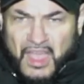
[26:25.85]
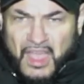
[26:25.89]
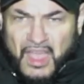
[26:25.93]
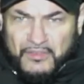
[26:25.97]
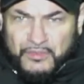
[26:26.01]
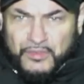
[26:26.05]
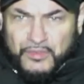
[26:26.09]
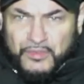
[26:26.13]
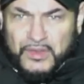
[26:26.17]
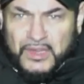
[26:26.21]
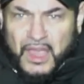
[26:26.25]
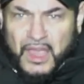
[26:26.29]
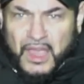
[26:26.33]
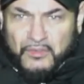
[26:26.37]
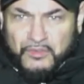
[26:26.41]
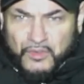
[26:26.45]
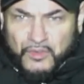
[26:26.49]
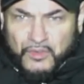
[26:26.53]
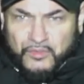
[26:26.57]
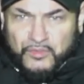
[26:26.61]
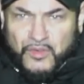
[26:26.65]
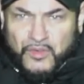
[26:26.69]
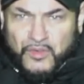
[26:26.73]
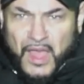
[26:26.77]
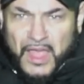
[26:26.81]
definitely
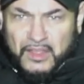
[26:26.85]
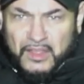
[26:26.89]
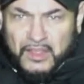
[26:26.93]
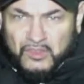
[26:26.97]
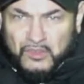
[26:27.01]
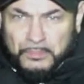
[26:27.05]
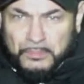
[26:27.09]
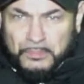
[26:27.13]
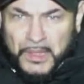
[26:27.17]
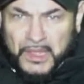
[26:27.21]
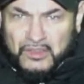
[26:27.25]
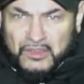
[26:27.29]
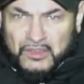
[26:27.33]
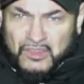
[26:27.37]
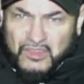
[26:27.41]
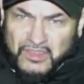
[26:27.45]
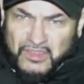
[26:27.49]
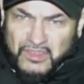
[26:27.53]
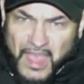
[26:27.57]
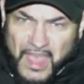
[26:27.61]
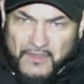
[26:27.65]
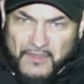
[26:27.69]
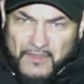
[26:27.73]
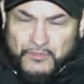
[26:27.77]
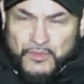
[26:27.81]
other fire spitters
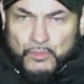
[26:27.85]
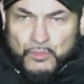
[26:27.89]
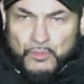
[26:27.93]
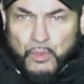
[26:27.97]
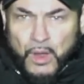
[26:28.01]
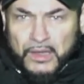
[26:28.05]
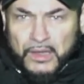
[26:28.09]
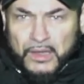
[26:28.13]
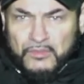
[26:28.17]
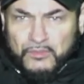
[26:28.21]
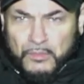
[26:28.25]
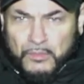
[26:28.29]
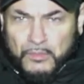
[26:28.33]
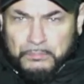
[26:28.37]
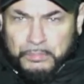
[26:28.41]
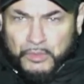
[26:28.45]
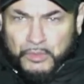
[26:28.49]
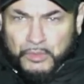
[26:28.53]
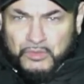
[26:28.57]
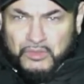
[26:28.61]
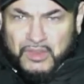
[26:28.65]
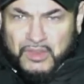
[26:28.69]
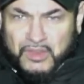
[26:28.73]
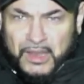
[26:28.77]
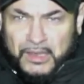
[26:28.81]
because every one of them
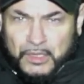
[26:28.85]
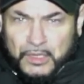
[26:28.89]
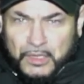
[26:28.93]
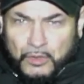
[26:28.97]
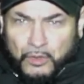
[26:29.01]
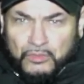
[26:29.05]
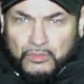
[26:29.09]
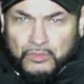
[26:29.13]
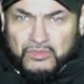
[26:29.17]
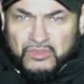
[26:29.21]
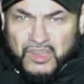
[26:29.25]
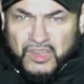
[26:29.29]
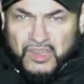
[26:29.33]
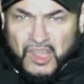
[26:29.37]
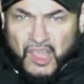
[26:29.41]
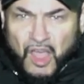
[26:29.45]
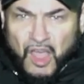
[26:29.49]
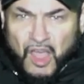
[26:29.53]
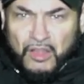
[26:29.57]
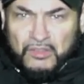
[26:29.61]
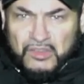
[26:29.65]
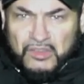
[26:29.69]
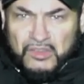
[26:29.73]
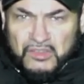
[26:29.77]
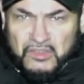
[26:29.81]
put something on the
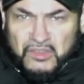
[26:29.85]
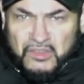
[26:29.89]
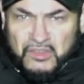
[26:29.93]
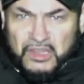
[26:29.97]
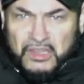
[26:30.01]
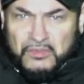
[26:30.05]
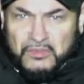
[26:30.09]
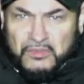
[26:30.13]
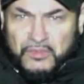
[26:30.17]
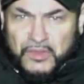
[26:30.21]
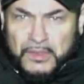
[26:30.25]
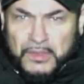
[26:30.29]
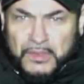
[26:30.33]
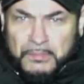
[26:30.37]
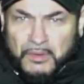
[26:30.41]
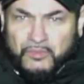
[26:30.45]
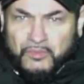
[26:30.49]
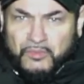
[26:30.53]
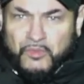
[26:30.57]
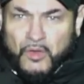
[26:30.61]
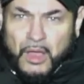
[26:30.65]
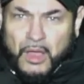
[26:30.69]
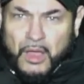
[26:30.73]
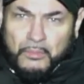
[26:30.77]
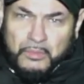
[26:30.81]
artist TV
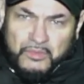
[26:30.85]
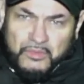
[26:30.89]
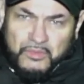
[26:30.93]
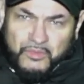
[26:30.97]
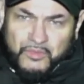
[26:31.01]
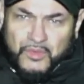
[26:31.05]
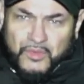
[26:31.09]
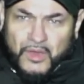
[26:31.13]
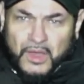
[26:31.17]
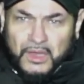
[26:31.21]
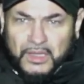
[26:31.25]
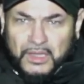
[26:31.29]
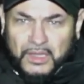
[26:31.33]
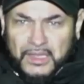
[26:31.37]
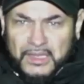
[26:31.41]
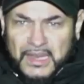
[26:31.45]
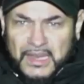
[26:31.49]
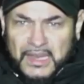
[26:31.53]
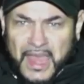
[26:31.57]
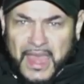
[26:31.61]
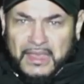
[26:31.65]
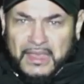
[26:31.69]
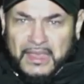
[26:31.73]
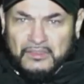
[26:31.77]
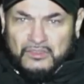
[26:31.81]
before I was
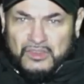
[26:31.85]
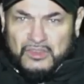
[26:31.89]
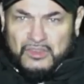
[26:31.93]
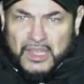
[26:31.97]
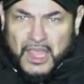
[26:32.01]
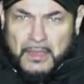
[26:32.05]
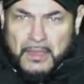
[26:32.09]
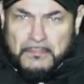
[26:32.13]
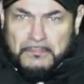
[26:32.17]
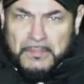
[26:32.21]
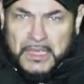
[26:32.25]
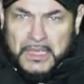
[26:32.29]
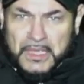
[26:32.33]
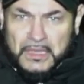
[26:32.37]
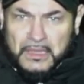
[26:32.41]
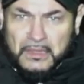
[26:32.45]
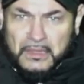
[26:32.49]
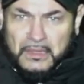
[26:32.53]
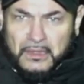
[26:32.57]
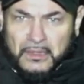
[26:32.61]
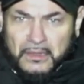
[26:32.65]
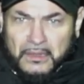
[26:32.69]
fucking hacked, you get me?